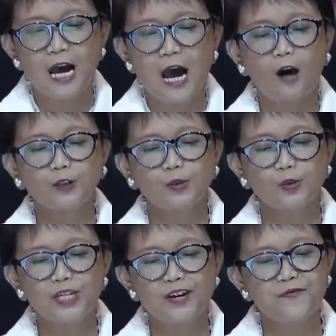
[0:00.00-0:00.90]
how
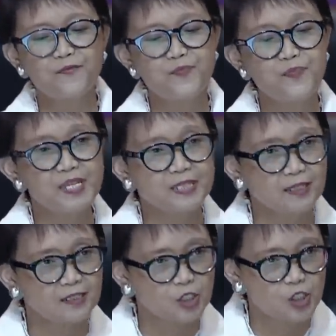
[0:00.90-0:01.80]
to give peace
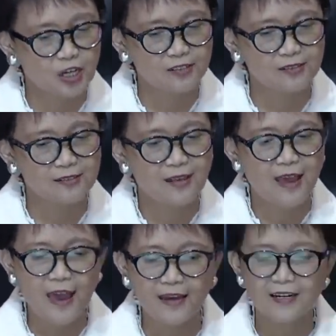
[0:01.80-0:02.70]
a chance,
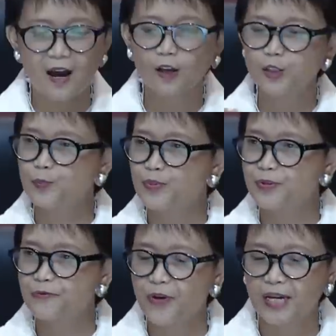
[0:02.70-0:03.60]
and how to
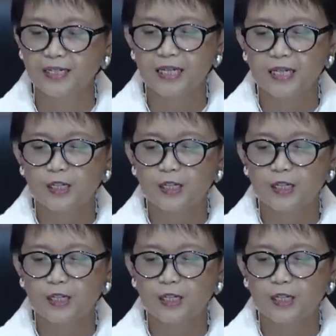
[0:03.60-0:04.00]
prevent